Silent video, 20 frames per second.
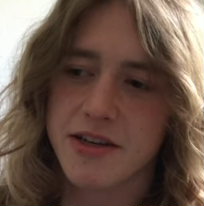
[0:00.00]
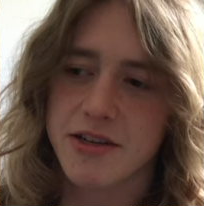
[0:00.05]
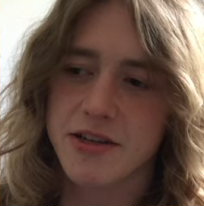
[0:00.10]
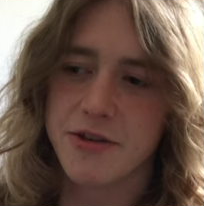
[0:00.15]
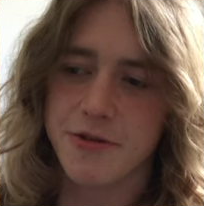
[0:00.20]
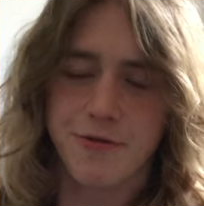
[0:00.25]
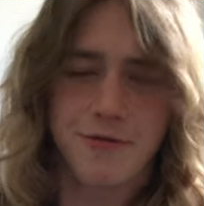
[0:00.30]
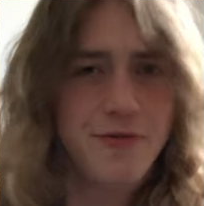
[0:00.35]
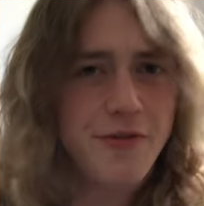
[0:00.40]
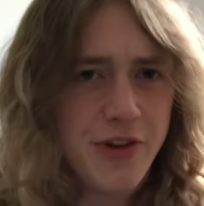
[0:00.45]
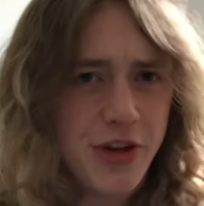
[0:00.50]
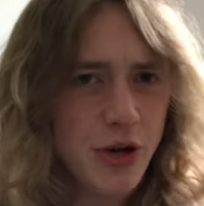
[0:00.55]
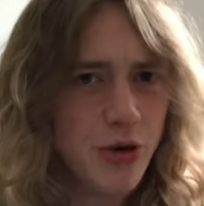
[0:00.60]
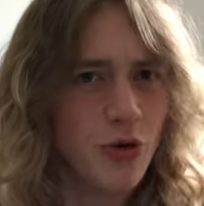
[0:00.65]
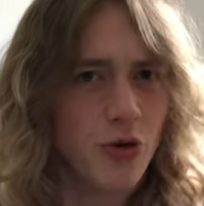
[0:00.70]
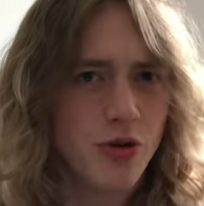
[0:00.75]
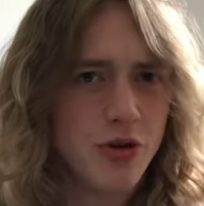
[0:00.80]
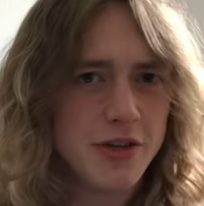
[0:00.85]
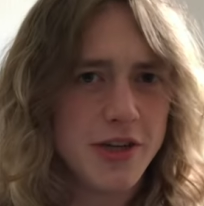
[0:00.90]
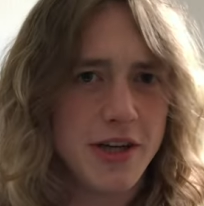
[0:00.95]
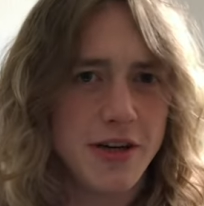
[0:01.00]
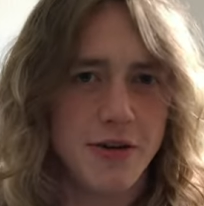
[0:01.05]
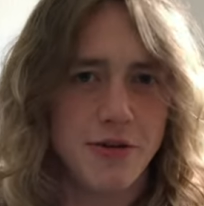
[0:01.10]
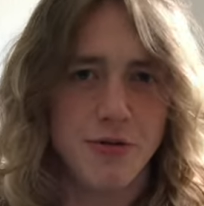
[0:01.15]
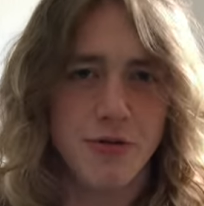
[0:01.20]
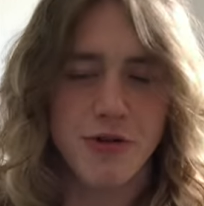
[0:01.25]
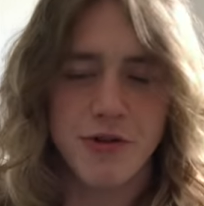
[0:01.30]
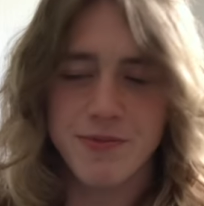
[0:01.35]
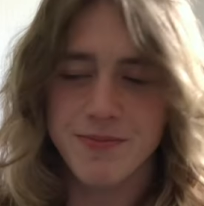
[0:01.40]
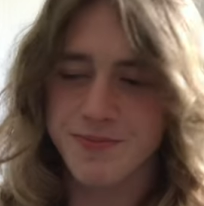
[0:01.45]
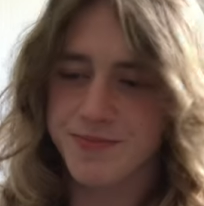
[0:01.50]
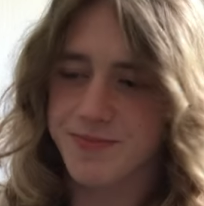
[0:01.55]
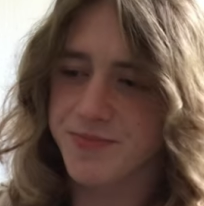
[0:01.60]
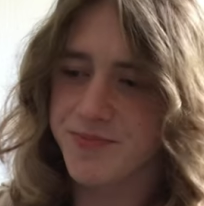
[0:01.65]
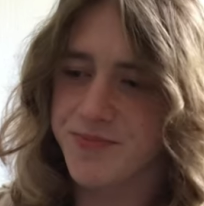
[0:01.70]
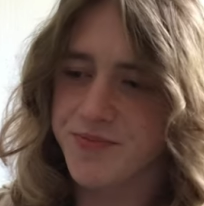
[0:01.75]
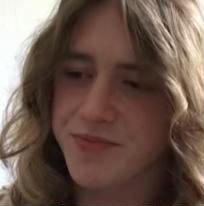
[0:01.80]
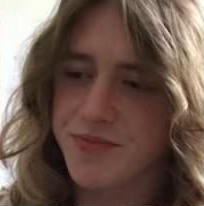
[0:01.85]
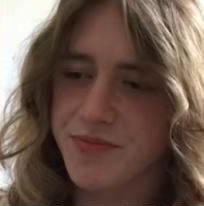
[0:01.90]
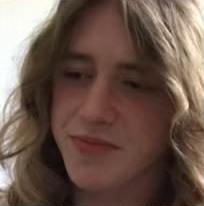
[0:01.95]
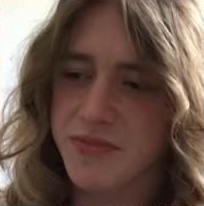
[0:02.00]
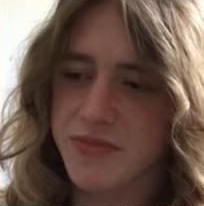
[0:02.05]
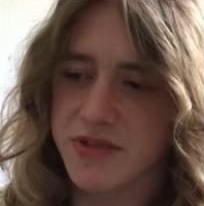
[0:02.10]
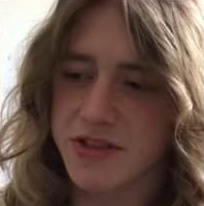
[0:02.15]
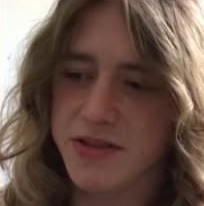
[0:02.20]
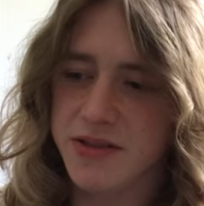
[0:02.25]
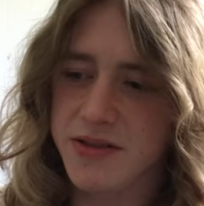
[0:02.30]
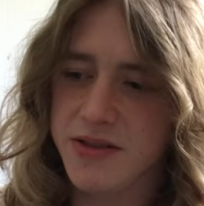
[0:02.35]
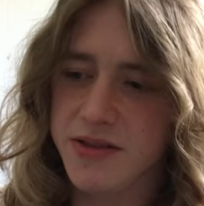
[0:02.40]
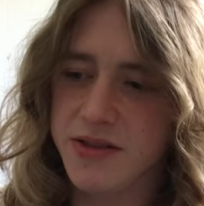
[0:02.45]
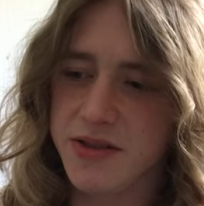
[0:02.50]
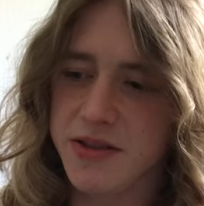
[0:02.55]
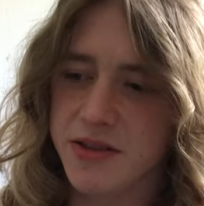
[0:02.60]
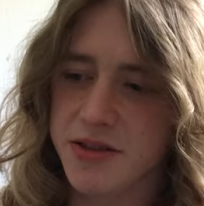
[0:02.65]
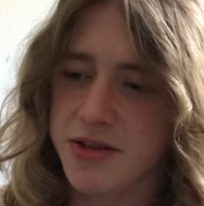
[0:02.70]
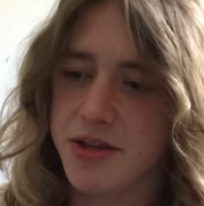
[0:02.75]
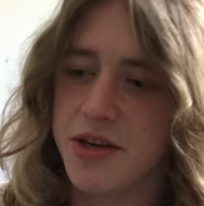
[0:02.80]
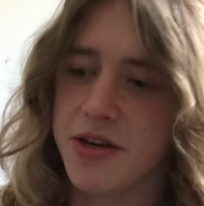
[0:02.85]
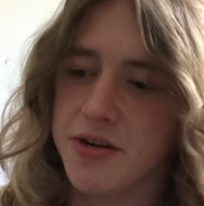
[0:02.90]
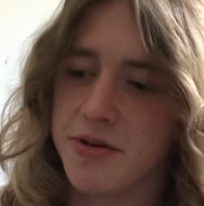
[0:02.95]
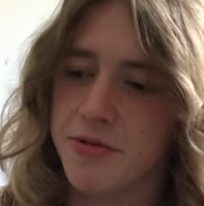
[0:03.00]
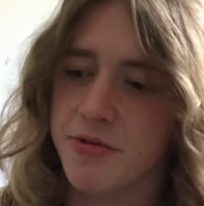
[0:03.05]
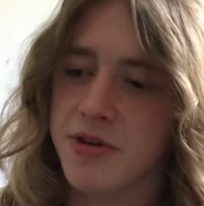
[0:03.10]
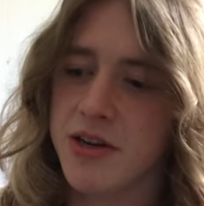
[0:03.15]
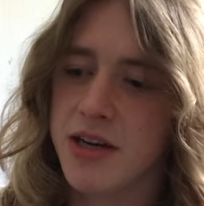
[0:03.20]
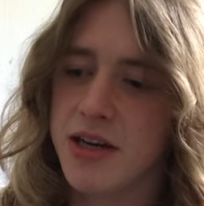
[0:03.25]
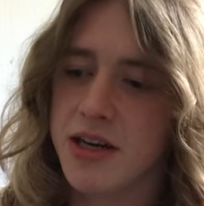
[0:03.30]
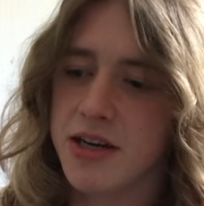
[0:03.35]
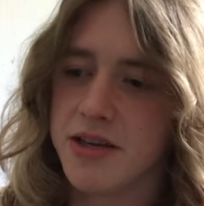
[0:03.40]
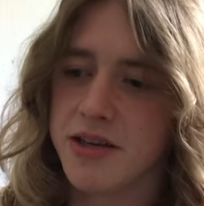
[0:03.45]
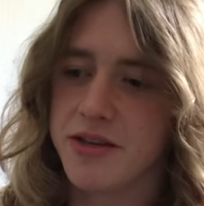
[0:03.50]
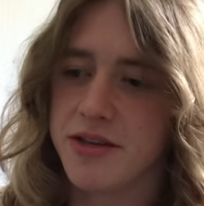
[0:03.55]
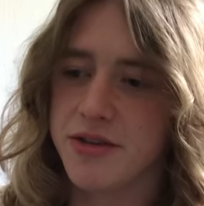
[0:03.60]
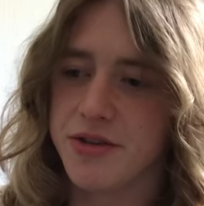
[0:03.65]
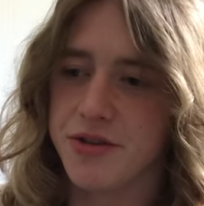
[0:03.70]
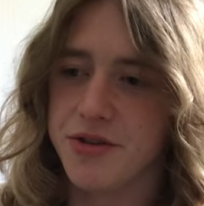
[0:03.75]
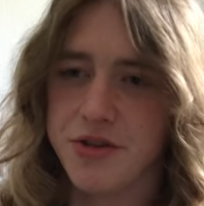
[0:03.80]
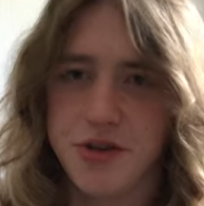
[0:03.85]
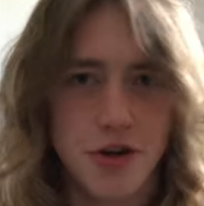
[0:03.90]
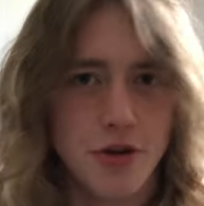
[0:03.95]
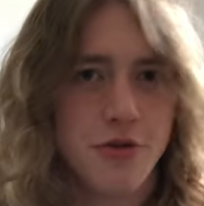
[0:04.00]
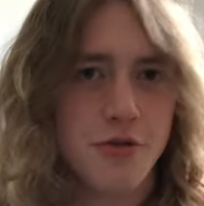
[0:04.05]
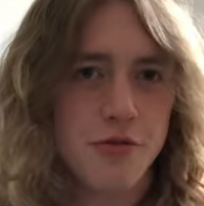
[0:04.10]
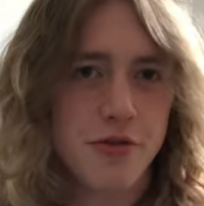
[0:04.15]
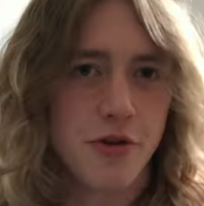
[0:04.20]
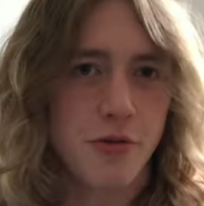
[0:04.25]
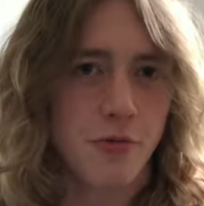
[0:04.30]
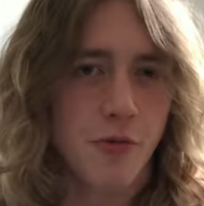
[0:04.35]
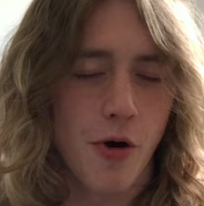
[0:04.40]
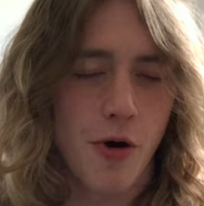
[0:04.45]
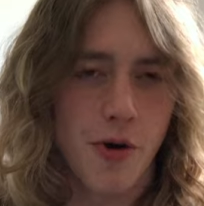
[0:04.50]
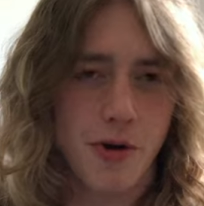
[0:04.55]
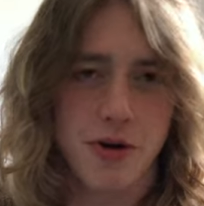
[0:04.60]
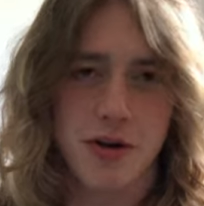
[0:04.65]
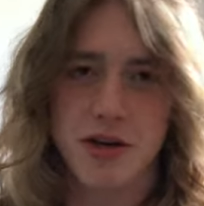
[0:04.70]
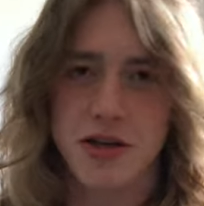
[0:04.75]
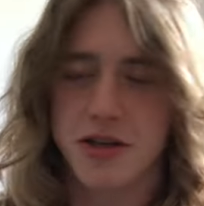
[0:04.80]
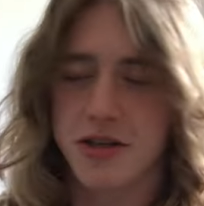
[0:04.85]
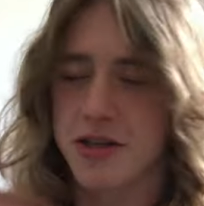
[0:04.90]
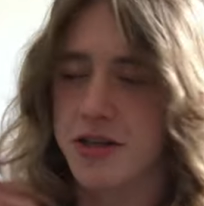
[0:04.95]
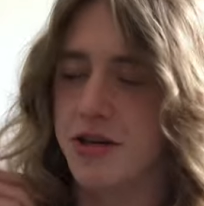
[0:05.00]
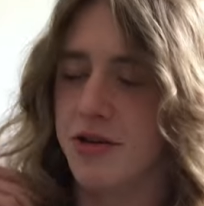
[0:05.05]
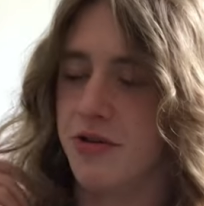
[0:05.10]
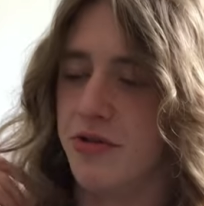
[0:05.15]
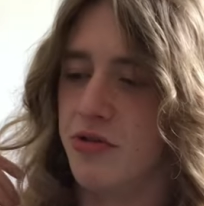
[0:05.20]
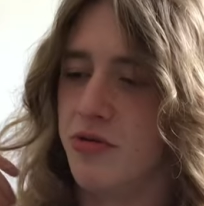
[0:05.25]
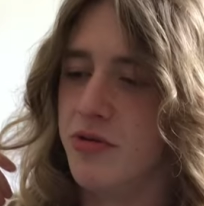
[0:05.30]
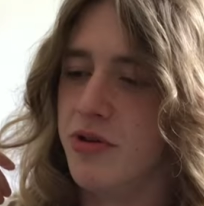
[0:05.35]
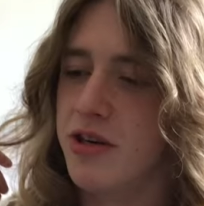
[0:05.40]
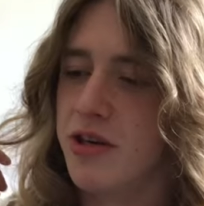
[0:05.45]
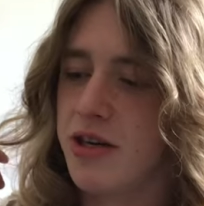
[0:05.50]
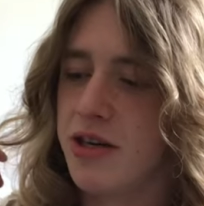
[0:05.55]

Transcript: to fuel you to do the work, to